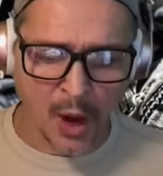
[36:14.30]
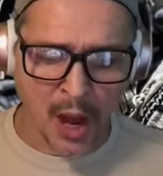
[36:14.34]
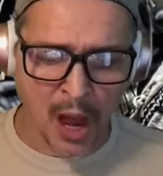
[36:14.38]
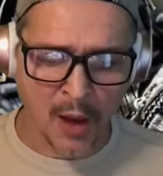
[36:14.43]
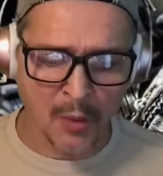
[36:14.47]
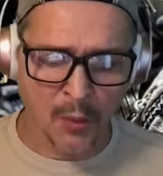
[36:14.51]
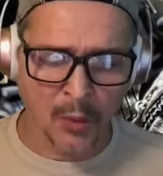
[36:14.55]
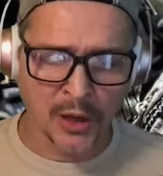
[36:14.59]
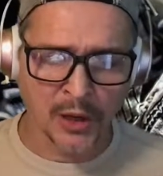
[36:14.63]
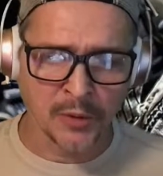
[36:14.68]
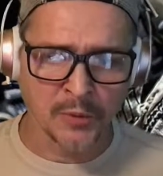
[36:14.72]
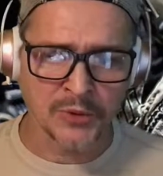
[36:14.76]

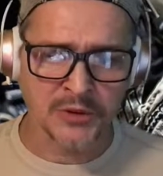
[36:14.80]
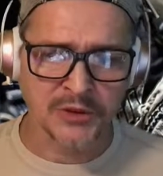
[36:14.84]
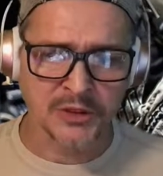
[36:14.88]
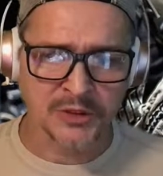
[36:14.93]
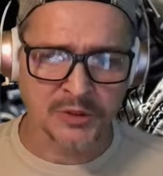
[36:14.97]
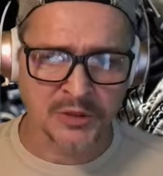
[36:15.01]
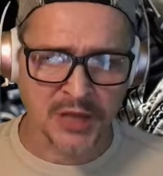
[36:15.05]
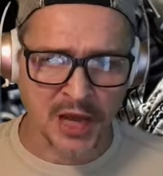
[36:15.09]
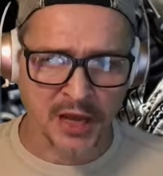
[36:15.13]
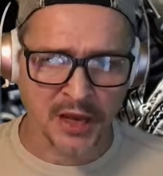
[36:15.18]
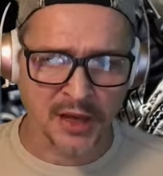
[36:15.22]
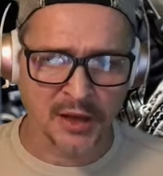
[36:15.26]
and what he was
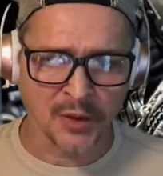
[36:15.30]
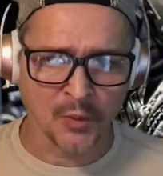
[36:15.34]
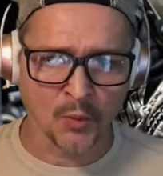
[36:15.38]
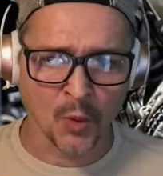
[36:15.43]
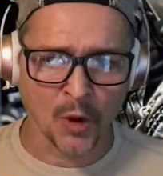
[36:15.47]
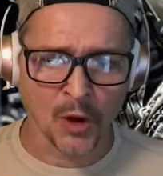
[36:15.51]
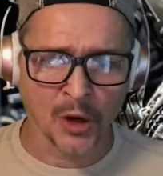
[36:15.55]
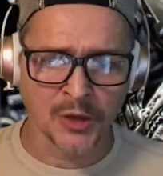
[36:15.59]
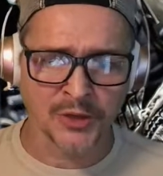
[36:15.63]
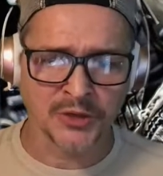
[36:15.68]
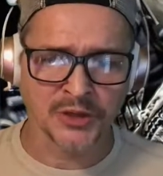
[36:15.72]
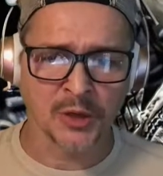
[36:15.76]
saying
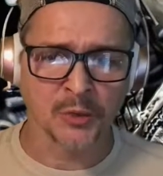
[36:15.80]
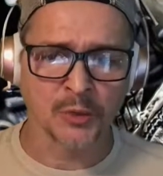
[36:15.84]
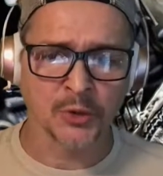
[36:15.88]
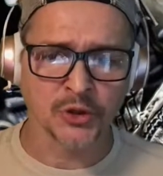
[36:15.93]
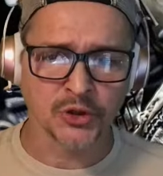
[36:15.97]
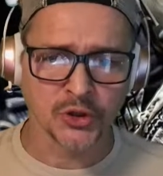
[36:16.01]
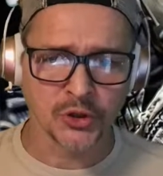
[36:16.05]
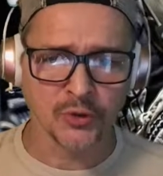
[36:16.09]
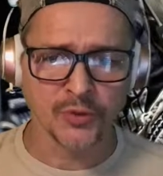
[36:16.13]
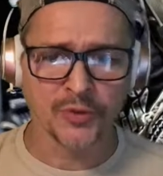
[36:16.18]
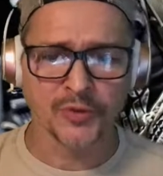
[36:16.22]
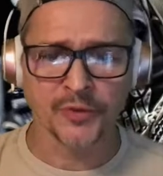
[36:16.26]
was there were
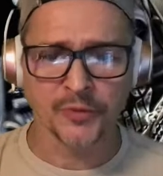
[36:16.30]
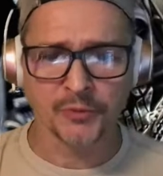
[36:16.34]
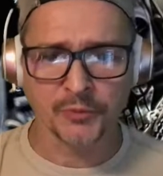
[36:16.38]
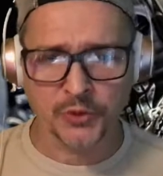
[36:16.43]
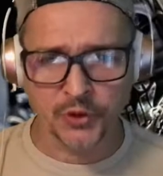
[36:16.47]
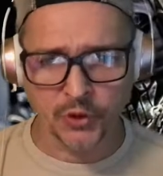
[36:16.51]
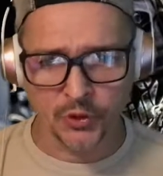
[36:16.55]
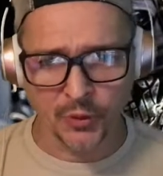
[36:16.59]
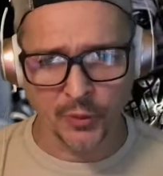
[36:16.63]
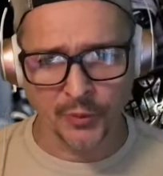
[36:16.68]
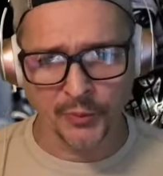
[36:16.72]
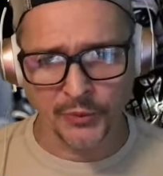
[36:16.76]
two,
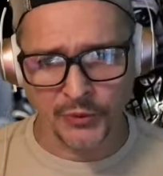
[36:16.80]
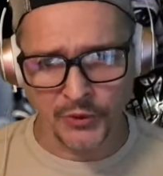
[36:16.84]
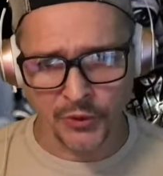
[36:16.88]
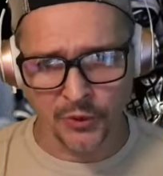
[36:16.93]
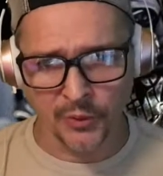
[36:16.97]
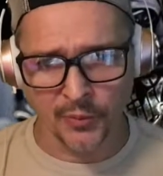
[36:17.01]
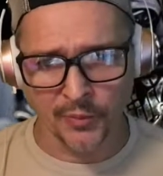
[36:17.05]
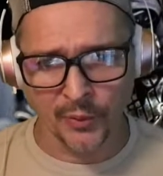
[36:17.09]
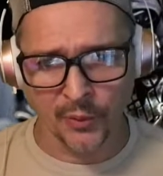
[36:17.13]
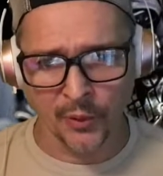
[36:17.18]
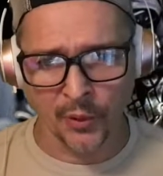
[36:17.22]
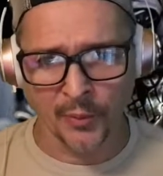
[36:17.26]
two, two
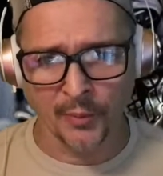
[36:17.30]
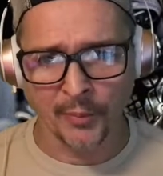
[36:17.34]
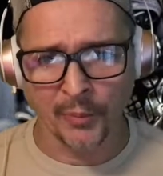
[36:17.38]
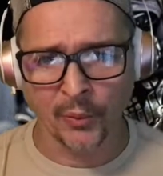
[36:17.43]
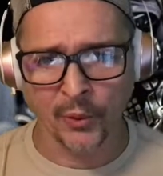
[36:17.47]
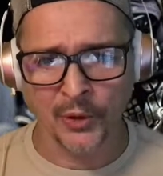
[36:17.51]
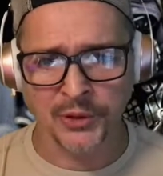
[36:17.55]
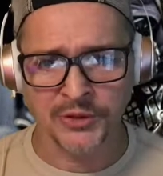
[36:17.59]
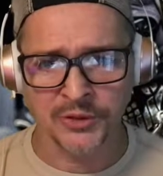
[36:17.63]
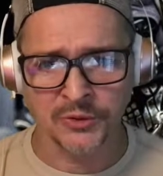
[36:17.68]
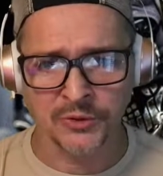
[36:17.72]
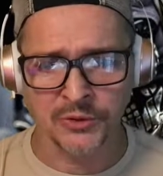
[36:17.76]
important
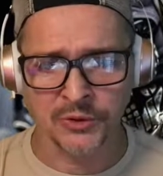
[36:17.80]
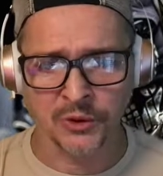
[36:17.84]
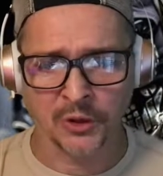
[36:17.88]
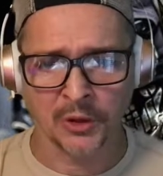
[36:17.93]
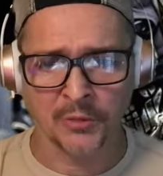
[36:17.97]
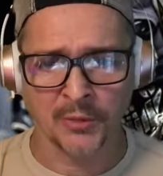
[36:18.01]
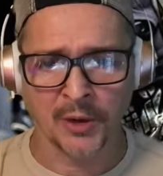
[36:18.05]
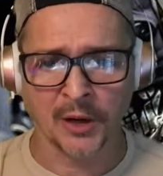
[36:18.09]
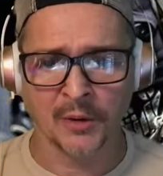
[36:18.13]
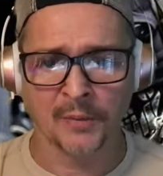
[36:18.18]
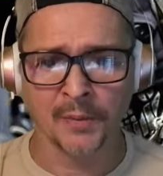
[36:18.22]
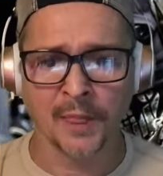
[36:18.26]
points he was talking
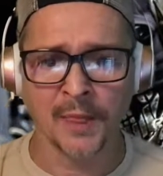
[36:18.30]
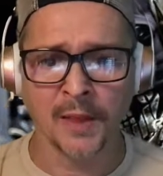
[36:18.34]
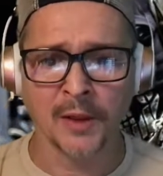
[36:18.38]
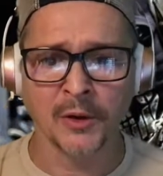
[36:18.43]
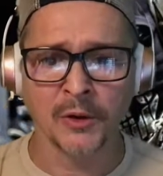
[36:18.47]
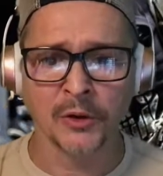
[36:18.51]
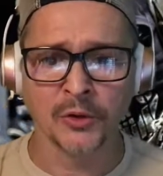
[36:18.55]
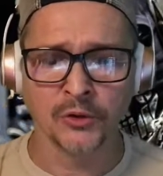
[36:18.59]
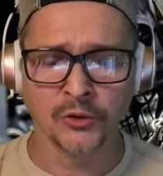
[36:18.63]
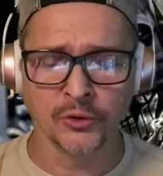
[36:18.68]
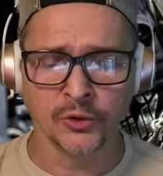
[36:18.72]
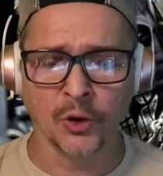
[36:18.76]
about.
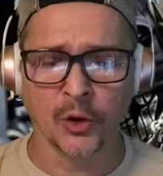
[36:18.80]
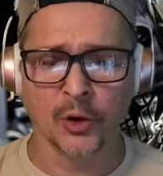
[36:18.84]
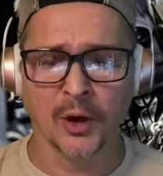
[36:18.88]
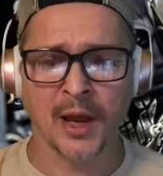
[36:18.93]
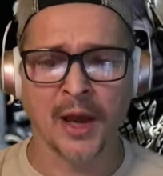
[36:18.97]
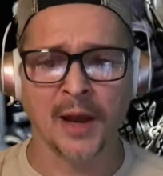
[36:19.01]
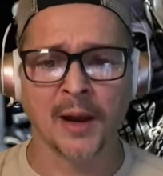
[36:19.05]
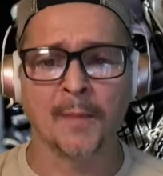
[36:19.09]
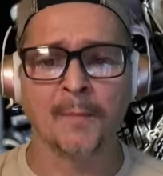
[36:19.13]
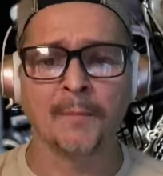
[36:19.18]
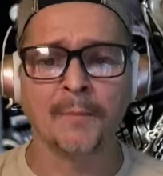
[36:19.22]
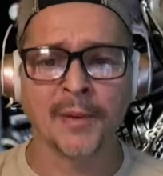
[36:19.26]
New York
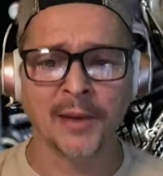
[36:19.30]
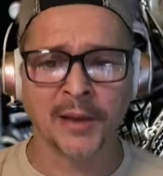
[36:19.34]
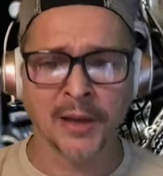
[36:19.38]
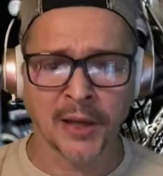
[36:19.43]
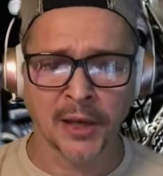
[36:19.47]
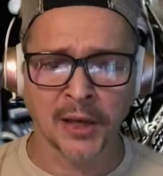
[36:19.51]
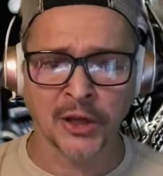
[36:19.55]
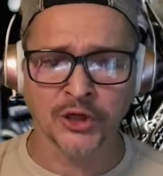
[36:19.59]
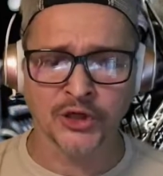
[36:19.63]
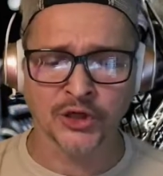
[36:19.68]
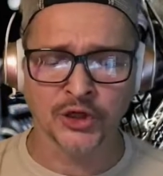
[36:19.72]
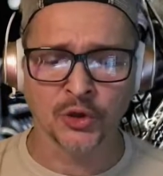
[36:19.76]
had a big
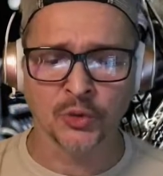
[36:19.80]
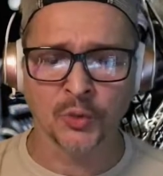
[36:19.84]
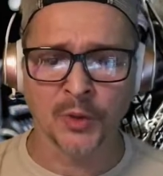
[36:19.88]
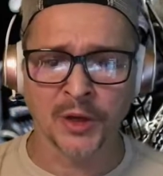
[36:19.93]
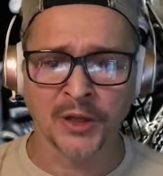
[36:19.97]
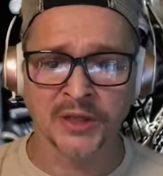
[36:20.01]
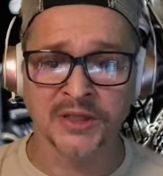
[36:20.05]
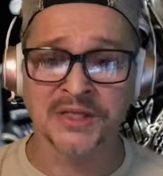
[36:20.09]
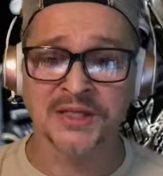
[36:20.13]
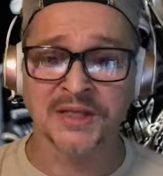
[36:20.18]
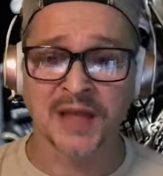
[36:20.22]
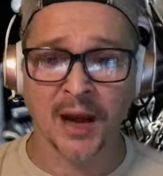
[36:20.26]
issue
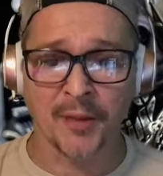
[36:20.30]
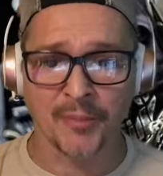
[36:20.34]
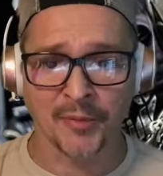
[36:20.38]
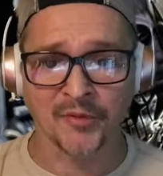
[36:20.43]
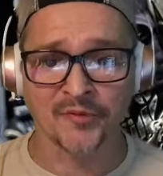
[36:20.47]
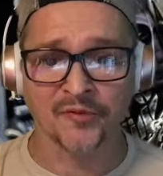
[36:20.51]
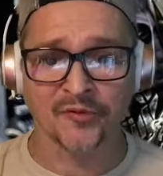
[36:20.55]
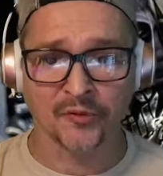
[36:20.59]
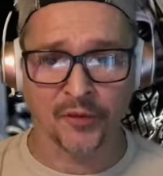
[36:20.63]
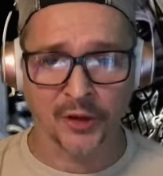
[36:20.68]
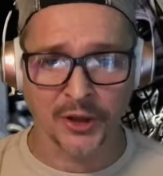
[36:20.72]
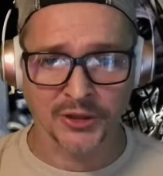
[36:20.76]
with stop
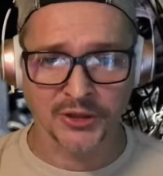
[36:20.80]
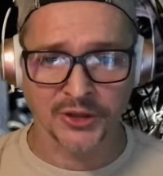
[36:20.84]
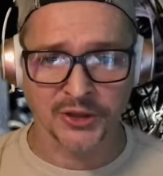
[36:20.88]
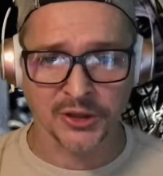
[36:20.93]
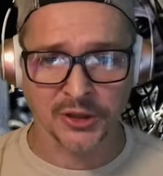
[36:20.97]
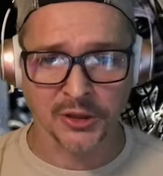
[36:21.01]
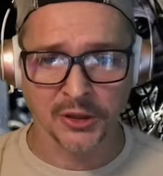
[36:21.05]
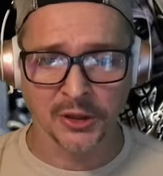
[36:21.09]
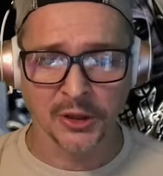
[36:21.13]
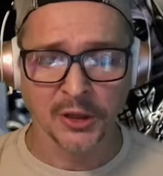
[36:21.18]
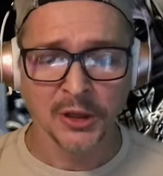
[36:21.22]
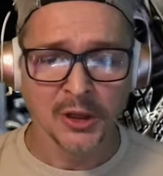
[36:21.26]
and
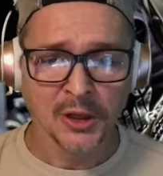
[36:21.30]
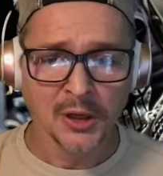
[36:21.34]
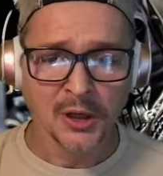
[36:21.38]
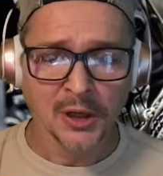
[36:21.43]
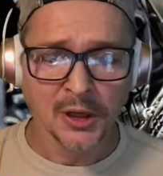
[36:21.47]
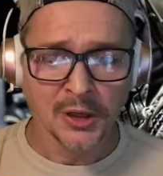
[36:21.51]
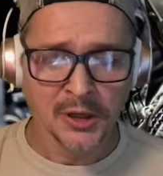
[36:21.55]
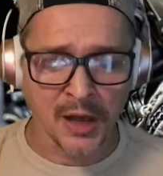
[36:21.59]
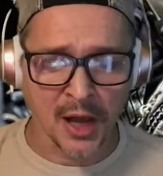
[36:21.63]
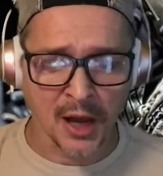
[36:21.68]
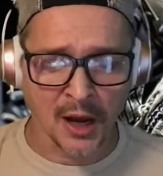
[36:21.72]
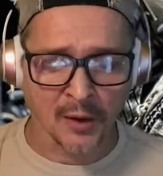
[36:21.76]
frisk.
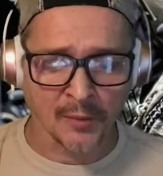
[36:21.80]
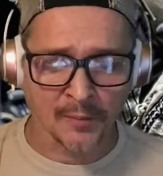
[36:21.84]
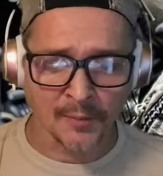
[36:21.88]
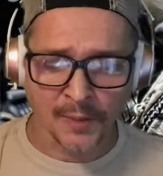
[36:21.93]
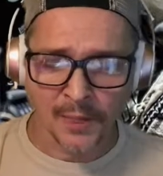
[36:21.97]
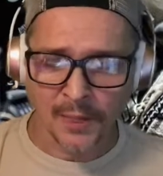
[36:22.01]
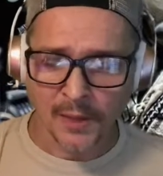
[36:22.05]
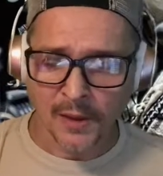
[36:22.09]
Now,